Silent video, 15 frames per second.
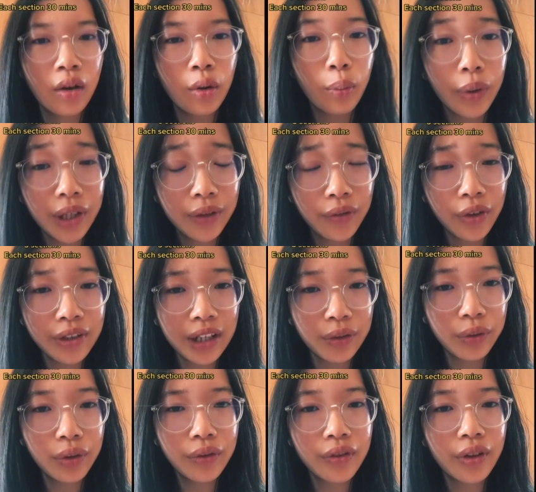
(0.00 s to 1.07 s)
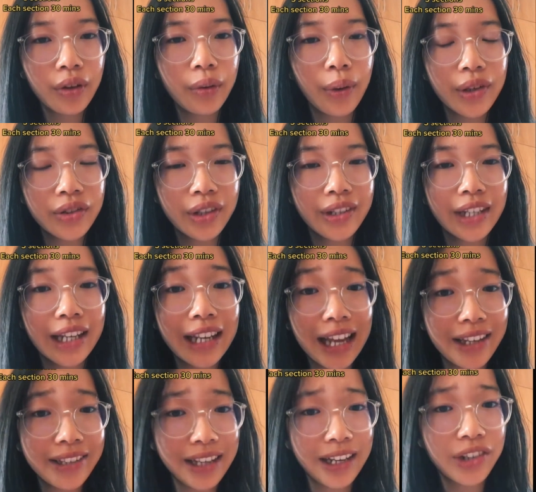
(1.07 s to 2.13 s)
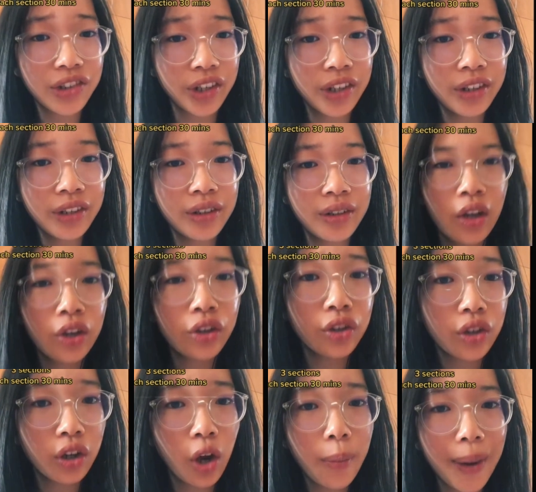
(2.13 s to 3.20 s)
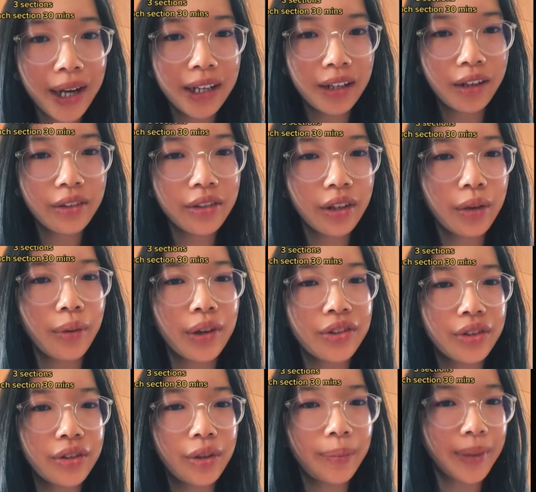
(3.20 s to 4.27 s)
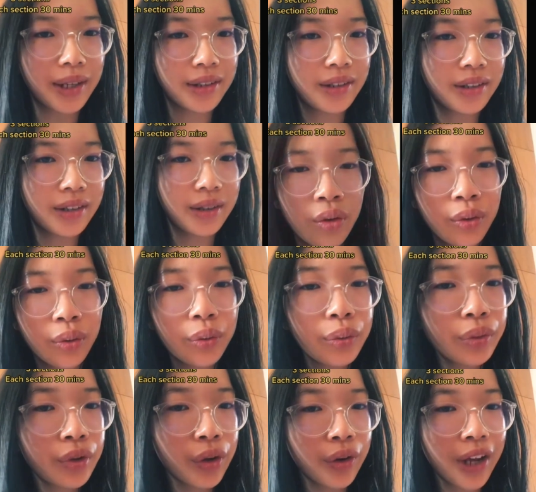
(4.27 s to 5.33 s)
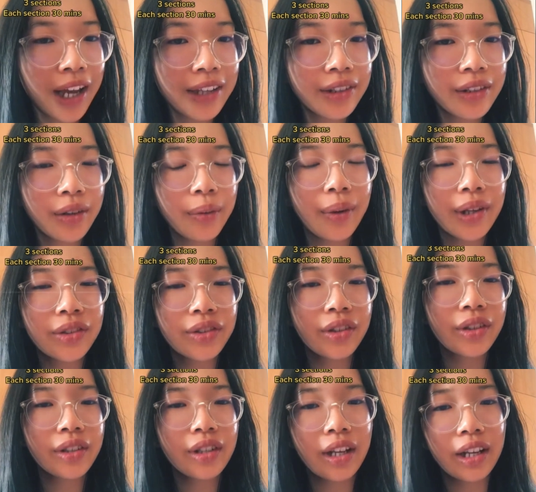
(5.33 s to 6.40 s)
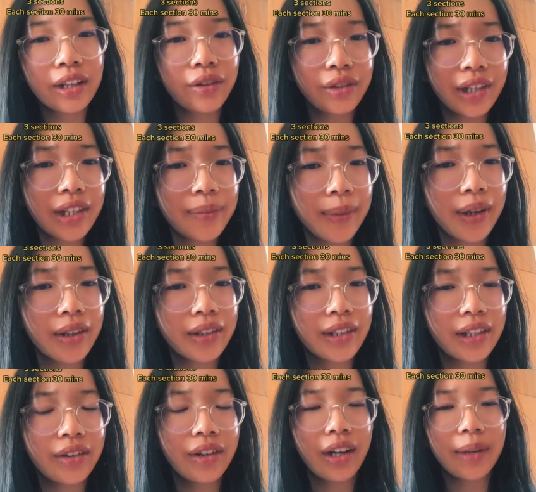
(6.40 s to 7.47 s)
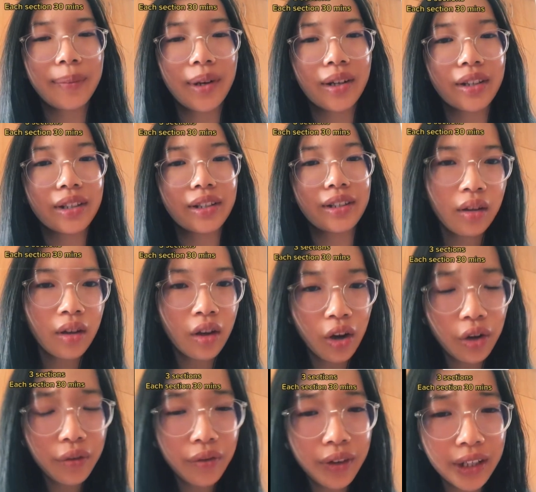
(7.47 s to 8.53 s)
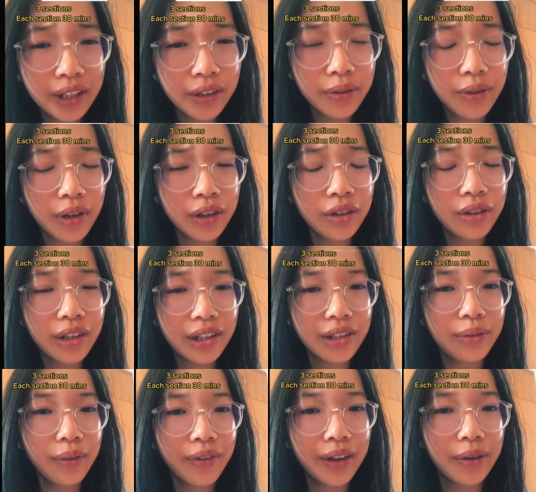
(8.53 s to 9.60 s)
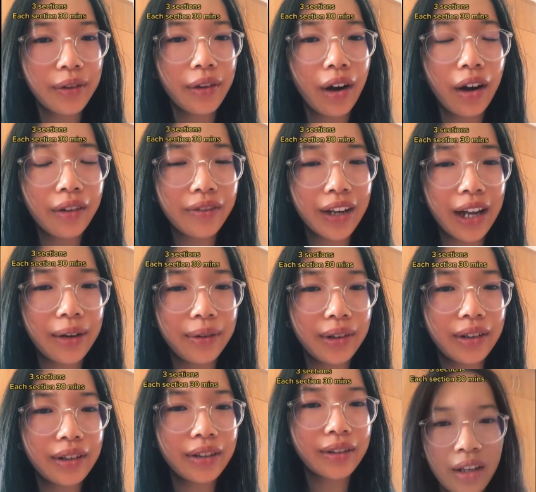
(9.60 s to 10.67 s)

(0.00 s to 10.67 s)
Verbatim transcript: When you've looked at all of the questions in that section, you should go back and answer the questions you missed. Also add to questions like your 6 markers and your 9 markers. Hopefully you can do this within half an hour.